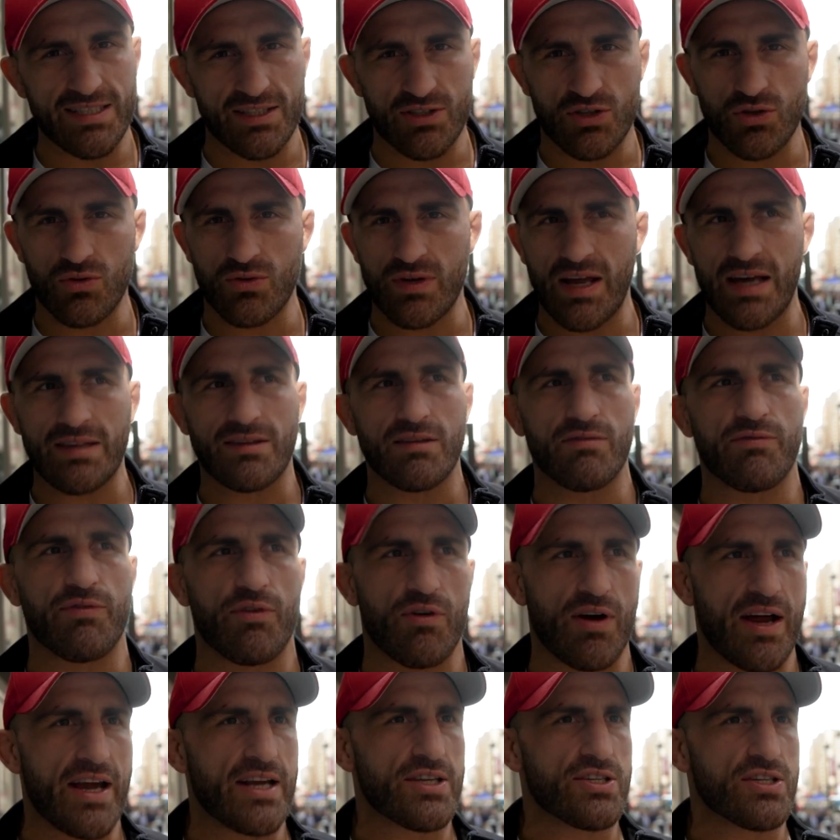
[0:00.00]
and do nothing
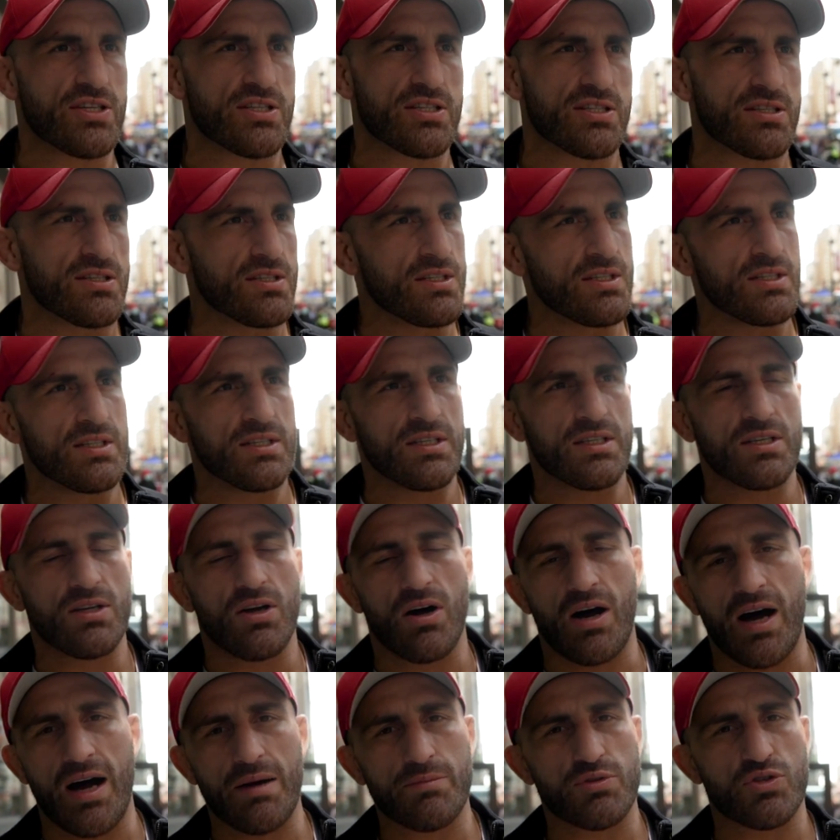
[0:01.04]
for ages.
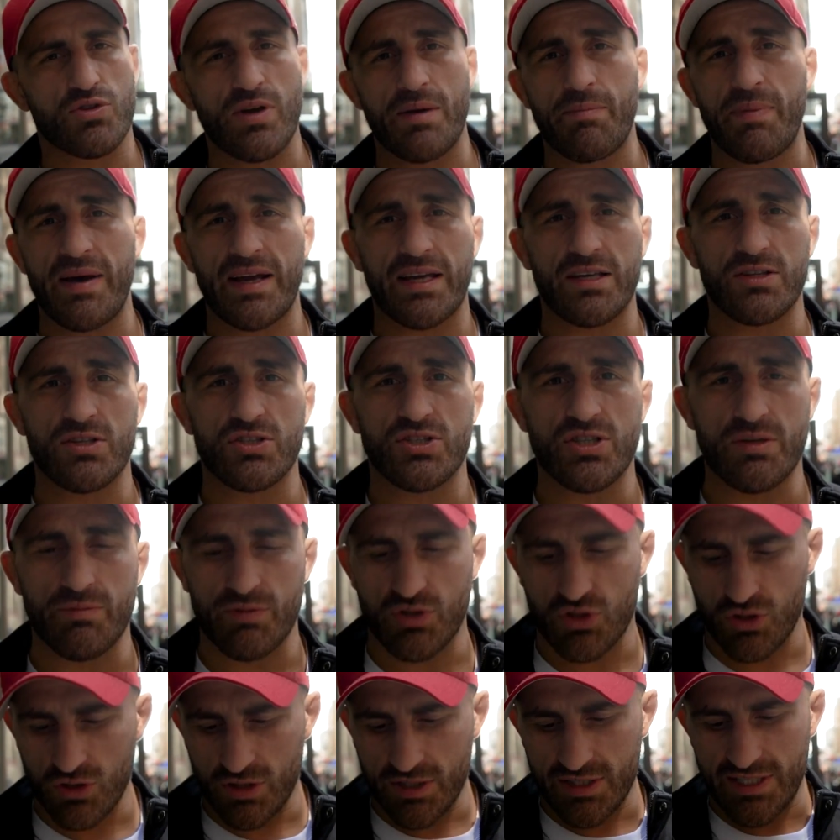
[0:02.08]
I'm straight back in the gym.
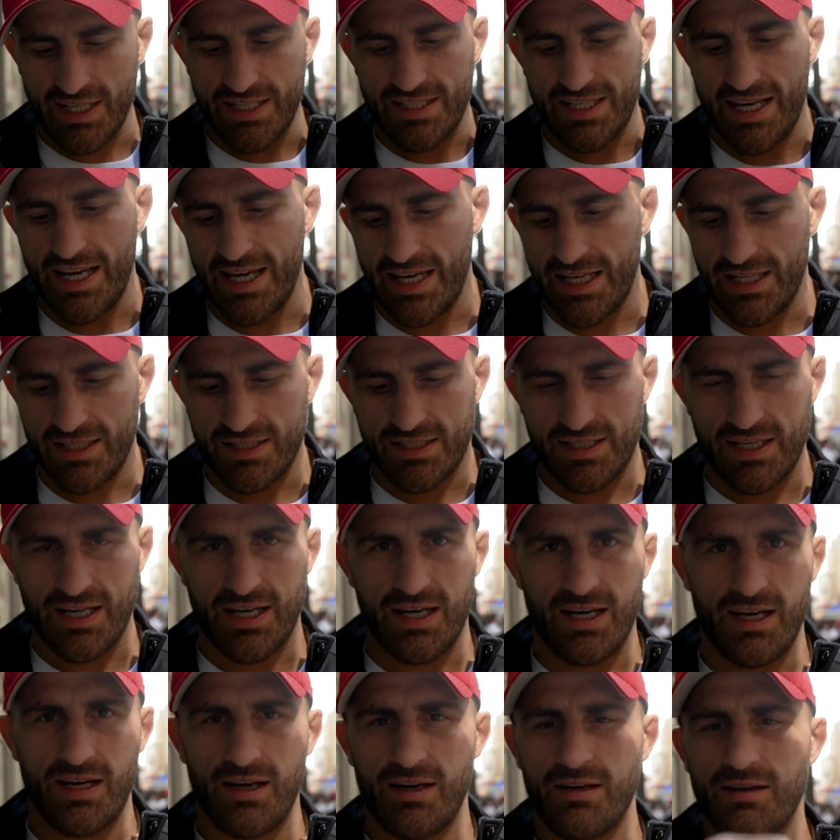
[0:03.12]
As soon as these hands
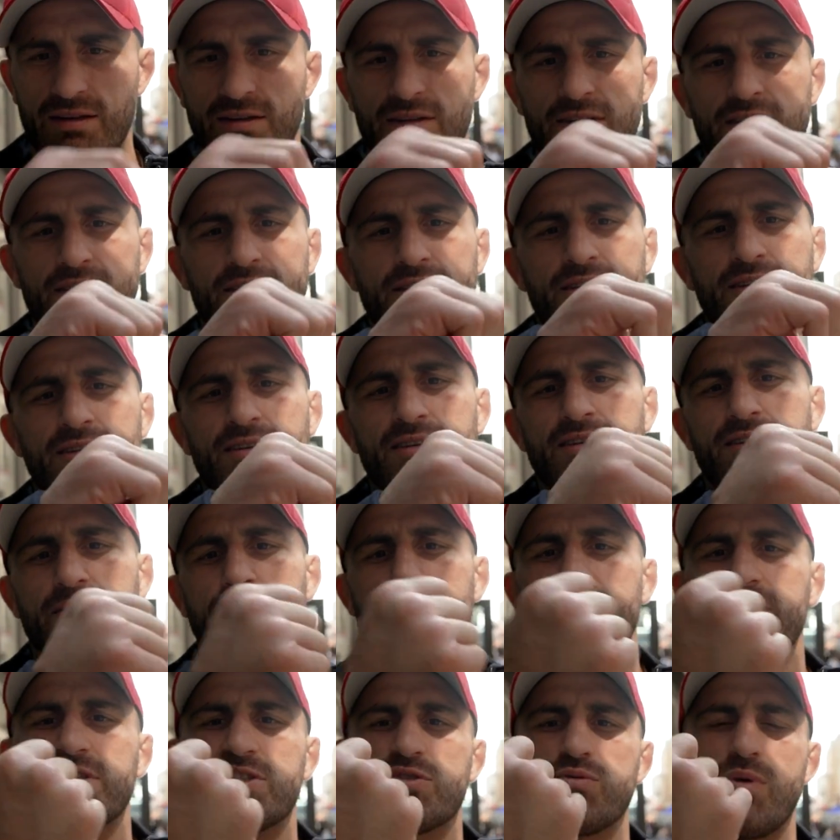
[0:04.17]
are
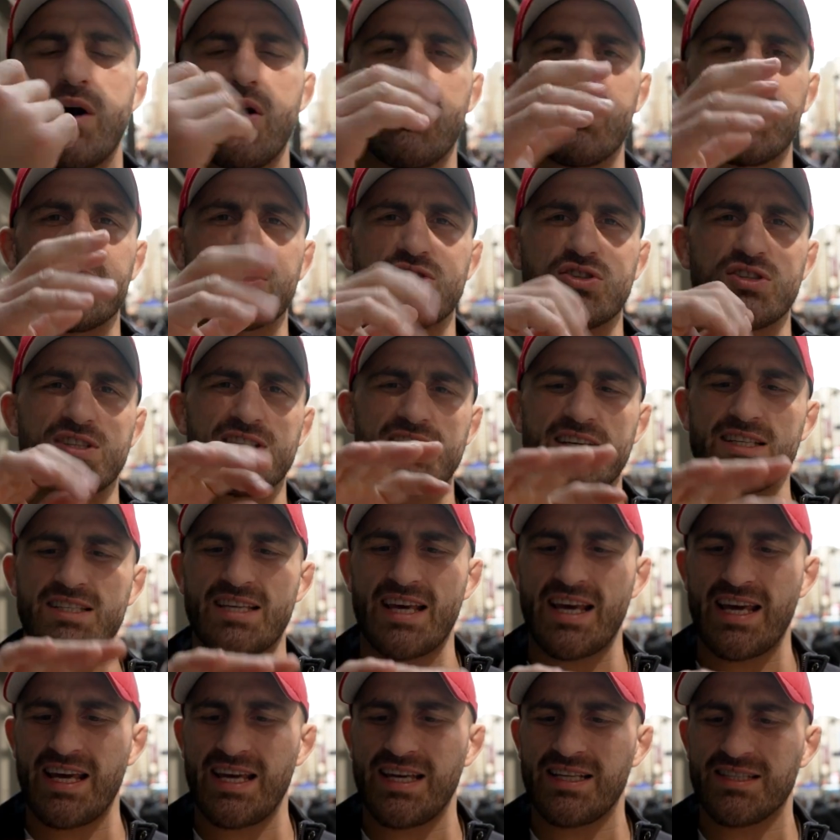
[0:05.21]
a bit swollen, as soon as these
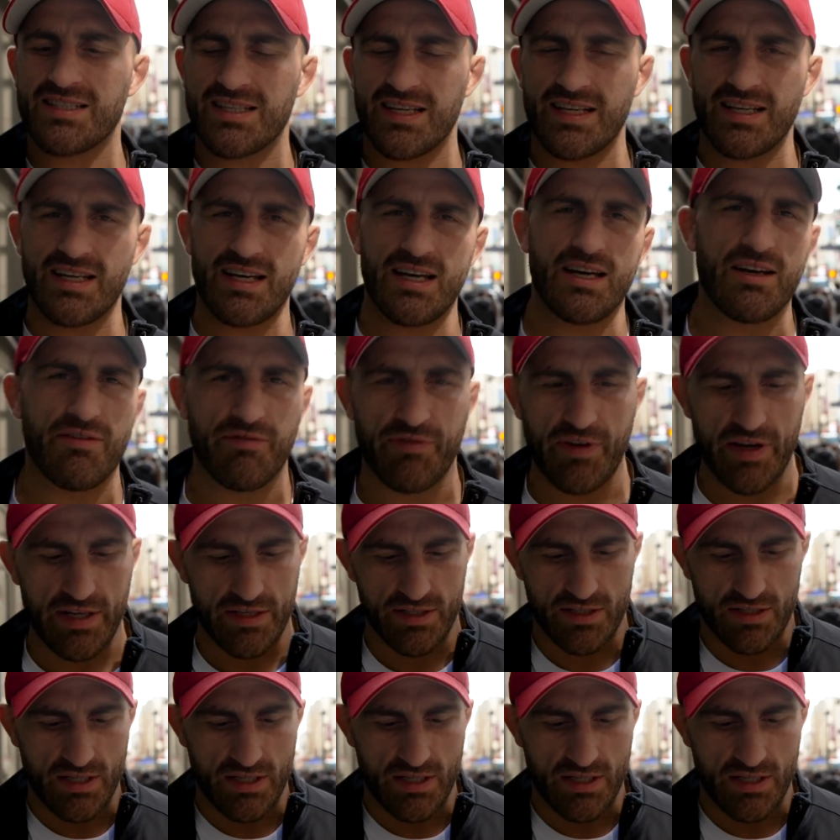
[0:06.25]
hands and feet